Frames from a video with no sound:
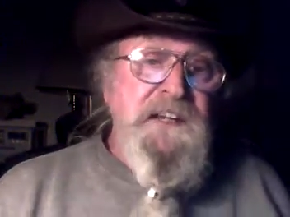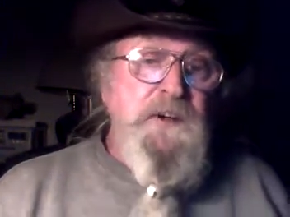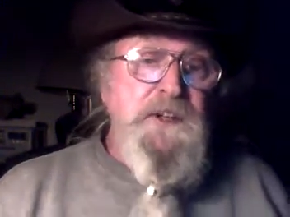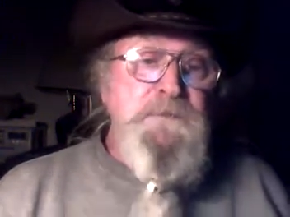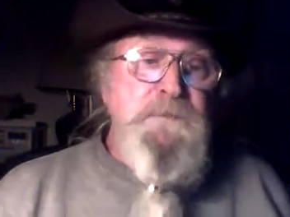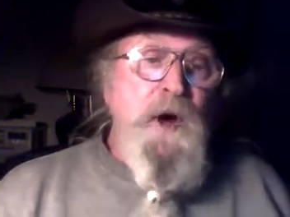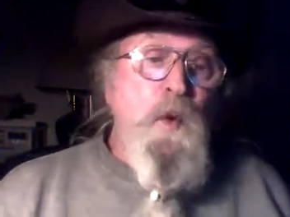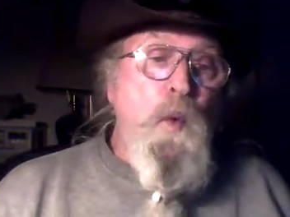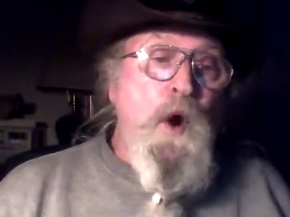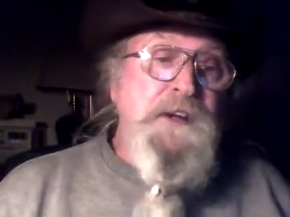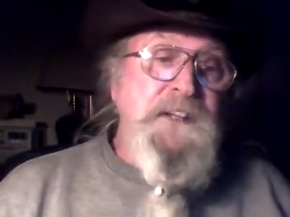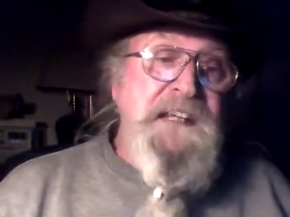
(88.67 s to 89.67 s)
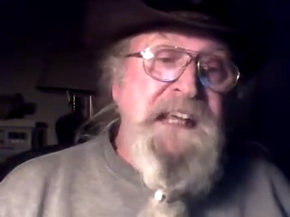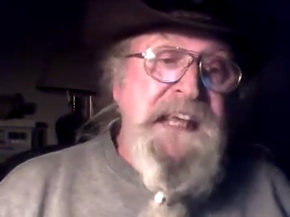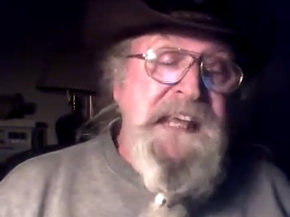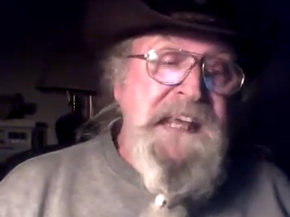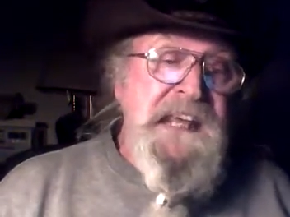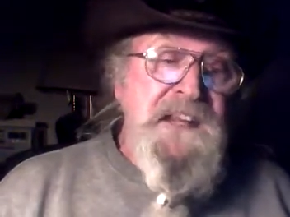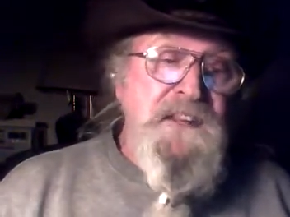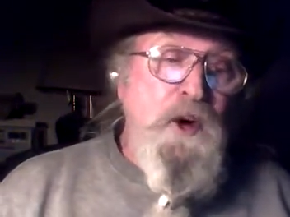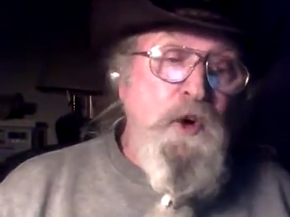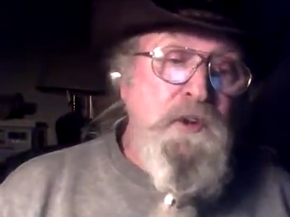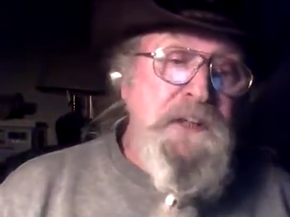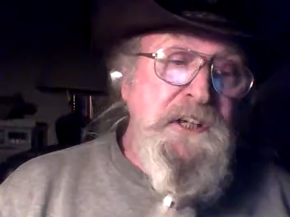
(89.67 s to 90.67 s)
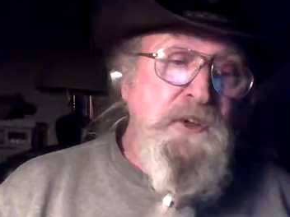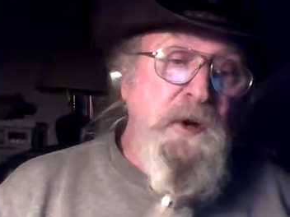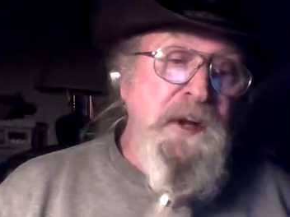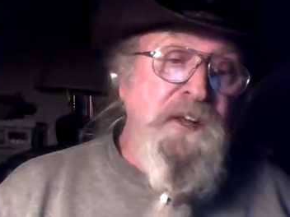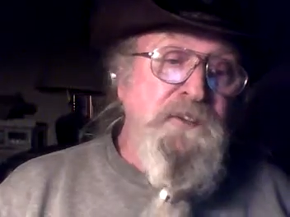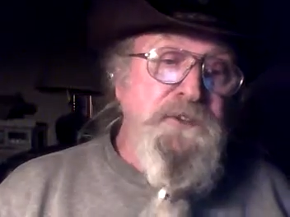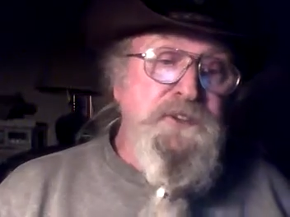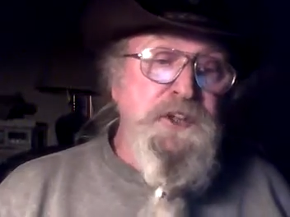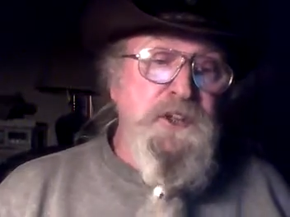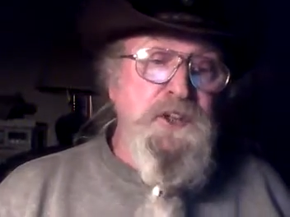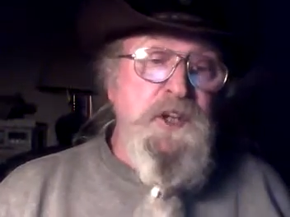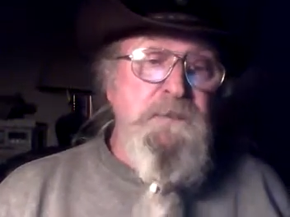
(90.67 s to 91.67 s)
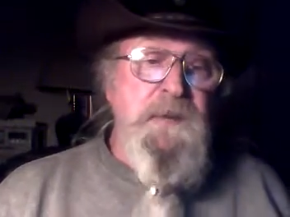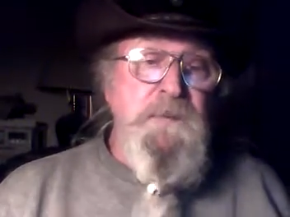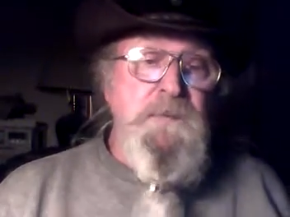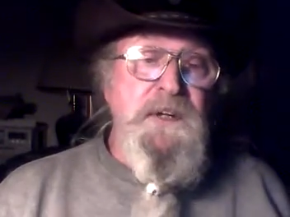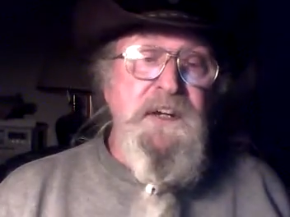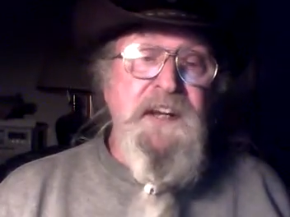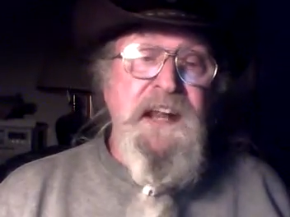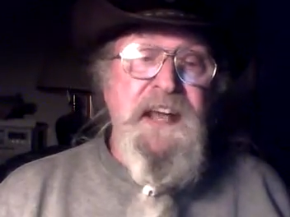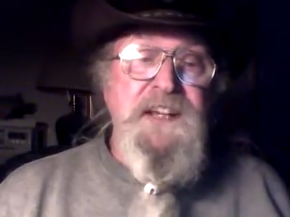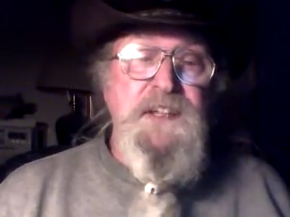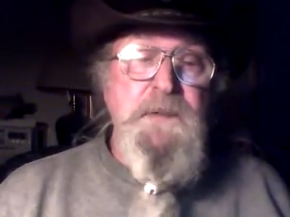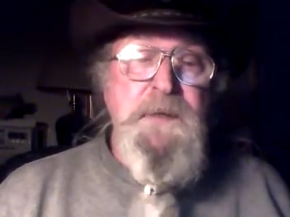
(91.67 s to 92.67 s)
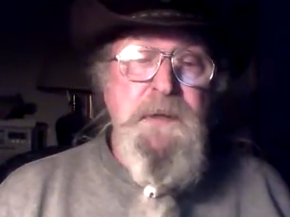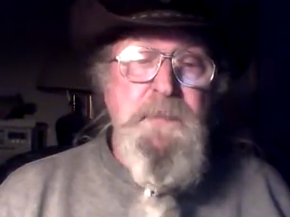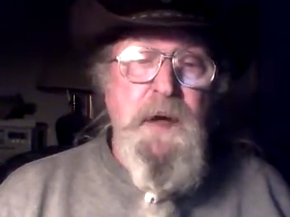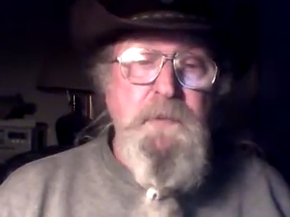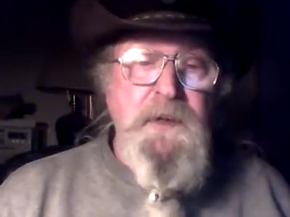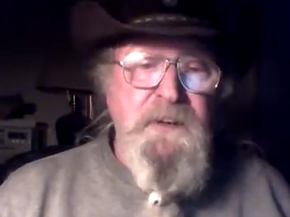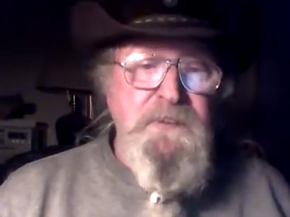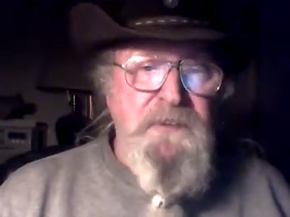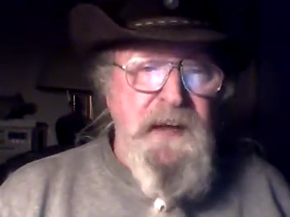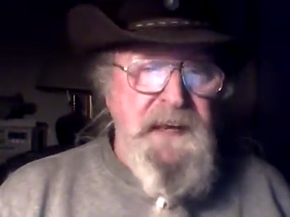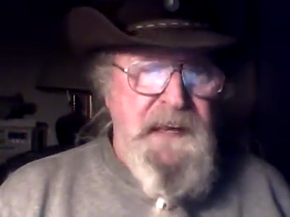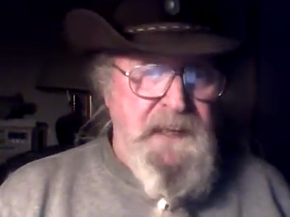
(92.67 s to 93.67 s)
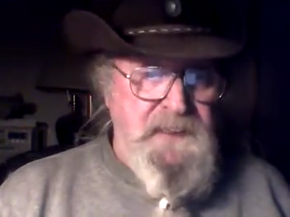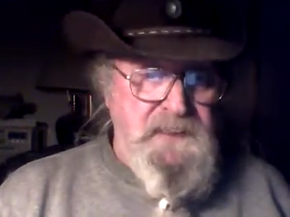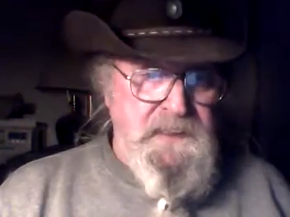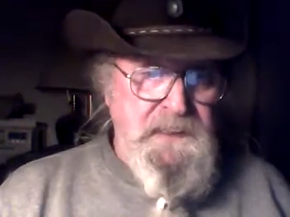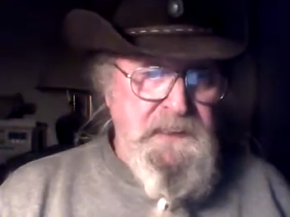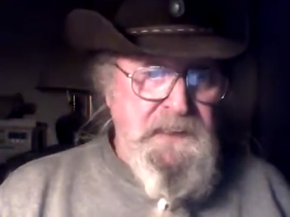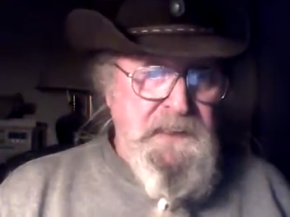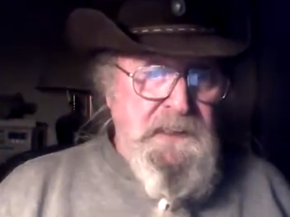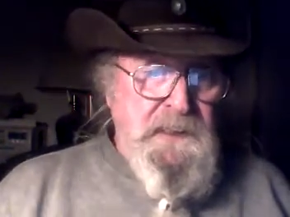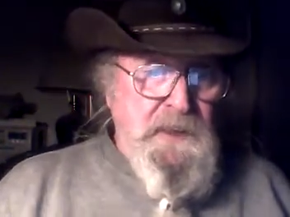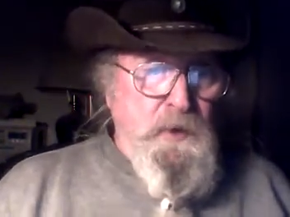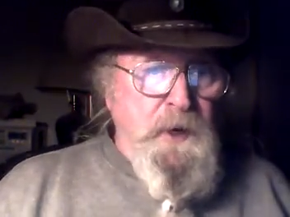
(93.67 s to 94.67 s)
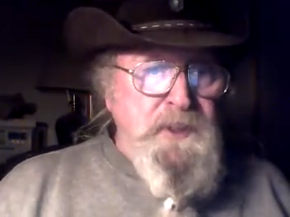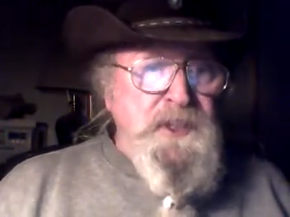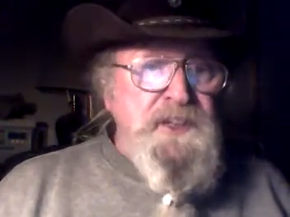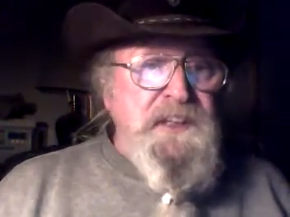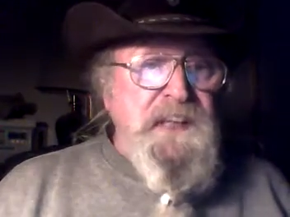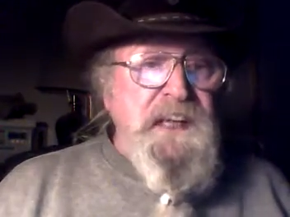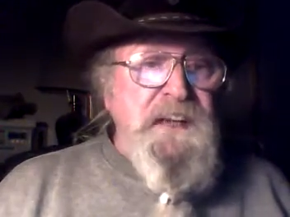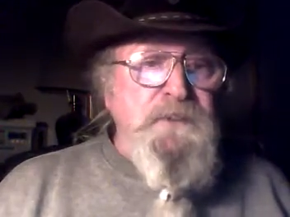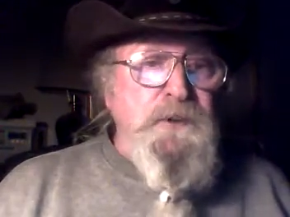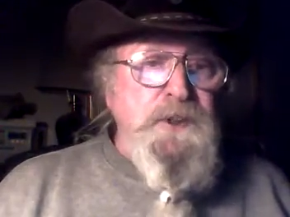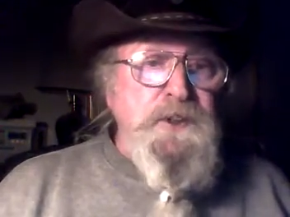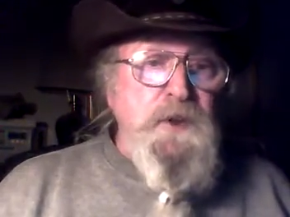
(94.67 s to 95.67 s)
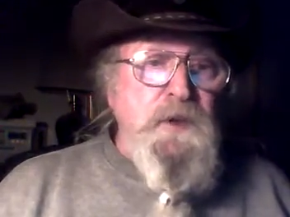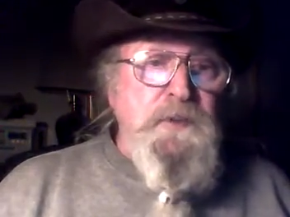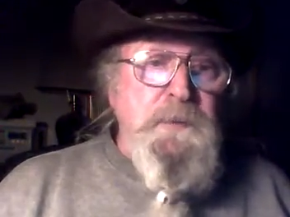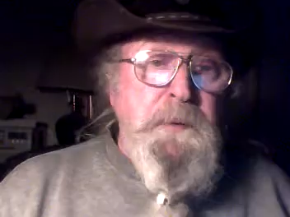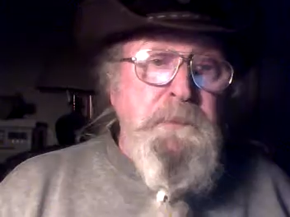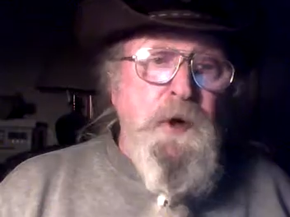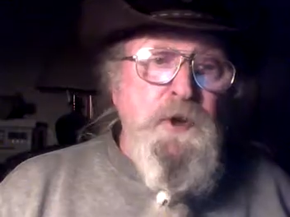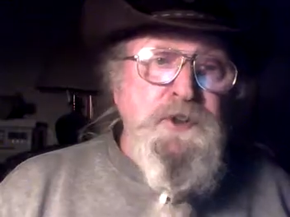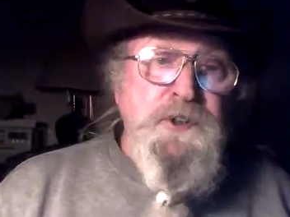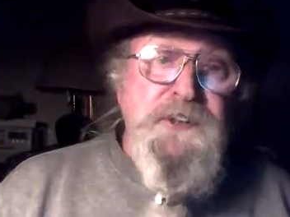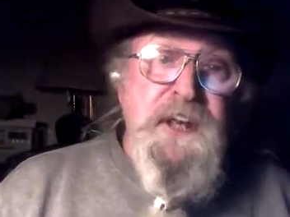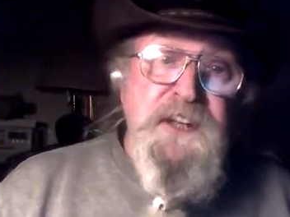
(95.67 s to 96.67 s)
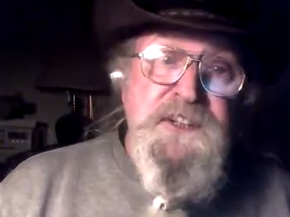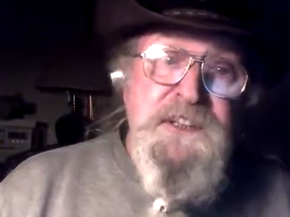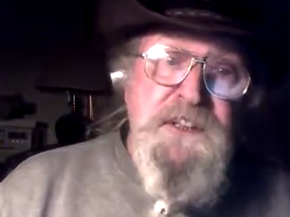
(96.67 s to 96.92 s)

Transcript: there is but one key, the holy grail for such an amendment, and it has to be public financing which is the key virtue of the proposal Dennis